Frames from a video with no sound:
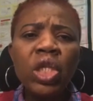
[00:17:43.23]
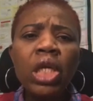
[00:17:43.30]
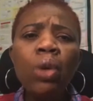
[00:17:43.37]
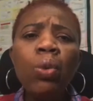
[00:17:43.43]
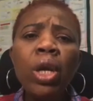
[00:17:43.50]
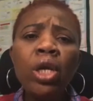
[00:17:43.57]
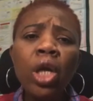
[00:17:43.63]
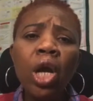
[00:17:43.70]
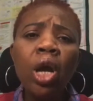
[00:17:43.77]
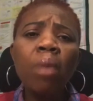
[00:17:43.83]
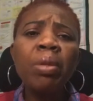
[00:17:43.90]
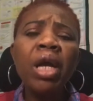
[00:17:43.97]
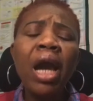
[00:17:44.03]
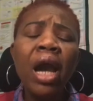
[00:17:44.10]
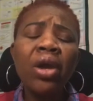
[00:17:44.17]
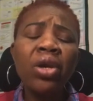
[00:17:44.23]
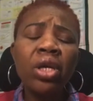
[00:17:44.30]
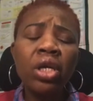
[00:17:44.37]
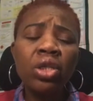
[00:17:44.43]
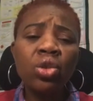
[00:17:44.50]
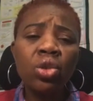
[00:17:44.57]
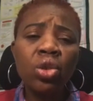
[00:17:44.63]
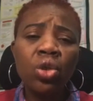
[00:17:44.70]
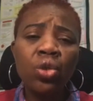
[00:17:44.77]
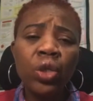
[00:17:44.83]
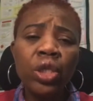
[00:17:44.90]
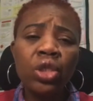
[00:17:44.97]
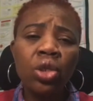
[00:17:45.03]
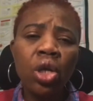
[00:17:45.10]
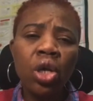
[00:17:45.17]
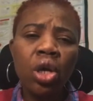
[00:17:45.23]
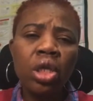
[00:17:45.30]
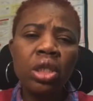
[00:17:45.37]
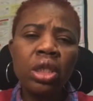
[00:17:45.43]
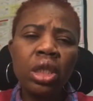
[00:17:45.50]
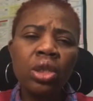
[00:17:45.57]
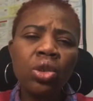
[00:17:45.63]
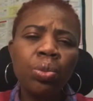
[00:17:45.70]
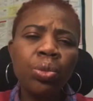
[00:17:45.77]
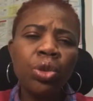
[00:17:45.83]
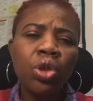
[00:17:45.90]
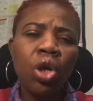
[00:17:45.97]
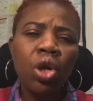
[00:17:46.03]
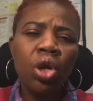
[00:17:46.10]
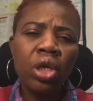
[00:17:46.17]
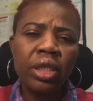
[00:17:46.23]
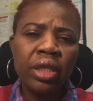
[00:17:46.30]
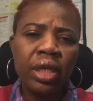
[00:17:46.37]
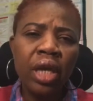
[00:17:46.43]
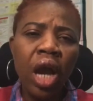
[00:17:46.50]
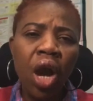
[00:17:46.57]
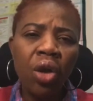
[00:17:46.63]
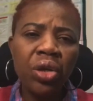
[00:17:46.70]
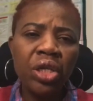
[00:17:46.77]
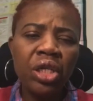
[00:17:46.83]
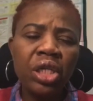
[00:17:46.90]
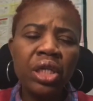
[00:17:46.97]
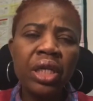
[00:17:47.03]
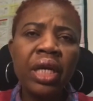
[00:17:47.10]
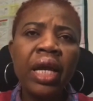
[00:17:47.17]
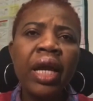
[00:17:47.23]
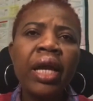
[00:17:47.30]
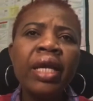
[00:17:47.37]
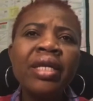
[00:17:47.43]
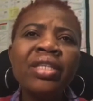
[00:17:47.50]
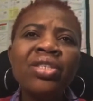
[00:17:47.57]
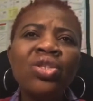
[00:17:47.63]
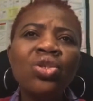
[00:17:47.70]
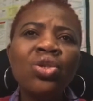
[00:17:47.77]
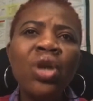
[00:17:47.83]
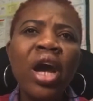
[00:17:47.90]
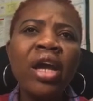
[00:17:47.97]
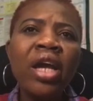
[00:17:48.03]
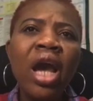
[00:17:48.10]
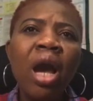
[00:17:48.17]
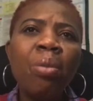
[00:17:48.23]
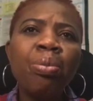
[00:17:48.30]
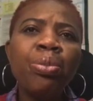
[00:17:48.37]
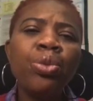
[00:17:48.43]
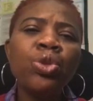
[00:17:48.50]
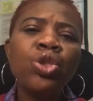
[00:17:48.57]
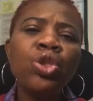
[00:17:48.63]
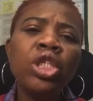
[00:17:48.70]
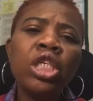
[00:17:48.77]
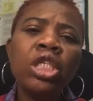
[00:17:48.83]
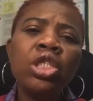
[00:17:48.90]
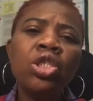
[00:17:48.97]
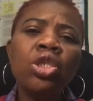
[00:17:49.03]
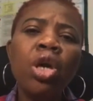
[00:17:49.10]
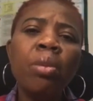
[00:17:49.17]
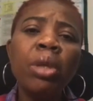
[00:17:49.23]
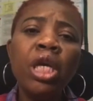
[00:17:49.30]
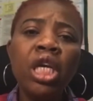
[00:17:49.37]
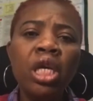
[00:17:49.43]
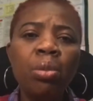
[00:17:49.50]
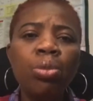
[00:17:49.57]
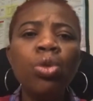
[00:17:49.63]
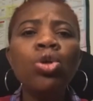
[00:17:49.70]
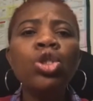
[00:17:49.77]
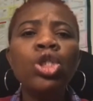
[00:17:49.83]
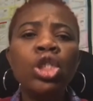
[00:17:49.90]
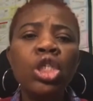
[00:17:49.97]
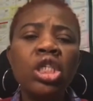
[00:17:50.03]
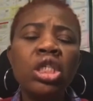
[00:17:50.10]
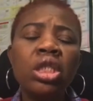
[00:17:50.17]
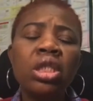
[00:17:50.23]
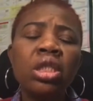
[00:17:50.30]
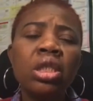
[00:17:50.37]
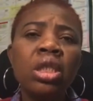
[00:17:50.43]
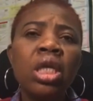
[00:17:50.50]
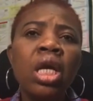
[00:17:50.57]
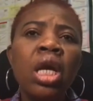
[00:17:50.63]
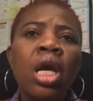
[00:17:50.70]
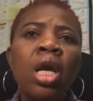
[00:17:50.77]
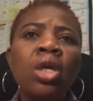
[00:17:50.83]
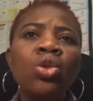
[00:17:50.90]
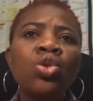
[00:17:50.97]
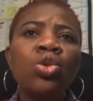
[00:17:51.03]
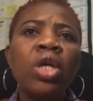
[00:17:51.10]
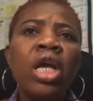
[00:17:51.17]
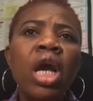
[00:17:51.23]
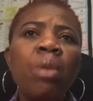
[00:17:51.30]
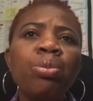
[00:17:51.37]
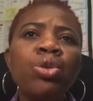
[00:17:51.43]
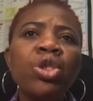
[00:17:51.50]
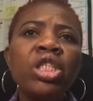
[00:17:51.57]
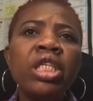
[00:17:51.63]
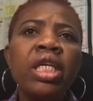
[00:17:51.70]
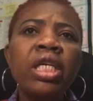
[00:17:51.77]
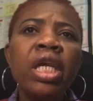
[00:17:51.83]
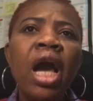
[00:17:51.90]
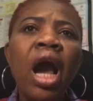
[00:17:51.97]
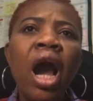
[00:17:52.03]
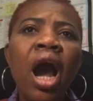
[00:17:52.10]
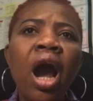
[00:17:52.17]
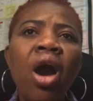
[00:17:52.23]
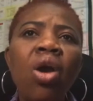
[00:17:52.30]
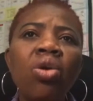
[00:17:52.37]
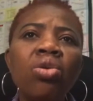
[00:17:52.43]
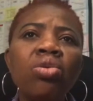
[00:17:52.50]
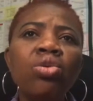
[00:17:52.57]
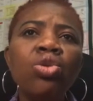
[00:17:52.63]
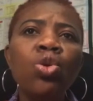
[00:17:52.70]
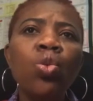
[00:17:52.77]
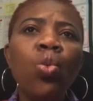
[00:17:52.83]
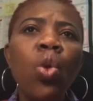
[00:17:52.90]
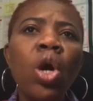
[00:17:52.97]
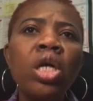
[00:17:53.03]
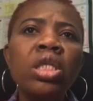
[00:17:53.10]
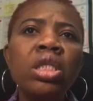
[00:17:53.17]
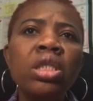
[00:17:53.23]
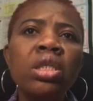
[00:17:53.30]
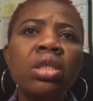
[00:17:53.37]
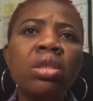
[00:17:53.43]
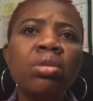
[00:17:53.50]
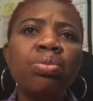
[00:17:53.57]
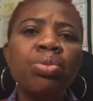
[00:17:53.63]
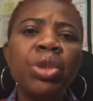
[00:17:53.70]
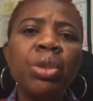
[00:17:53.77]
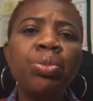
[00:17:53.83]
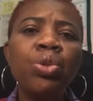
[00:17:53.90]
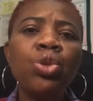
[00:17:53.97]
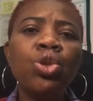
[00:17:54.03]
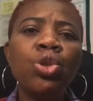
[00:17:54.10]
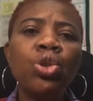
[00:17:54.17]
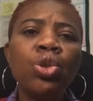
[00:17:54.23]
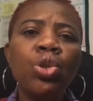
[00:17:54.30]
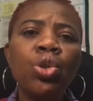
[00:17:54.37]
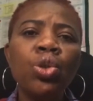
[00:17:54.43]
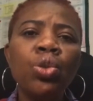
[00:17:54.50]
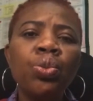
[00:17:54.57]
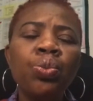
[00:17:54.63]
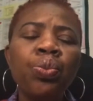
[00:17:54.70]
When you're coming out here to create your content, to put your content out here, try and put in some emotions. Try and put in how you want people to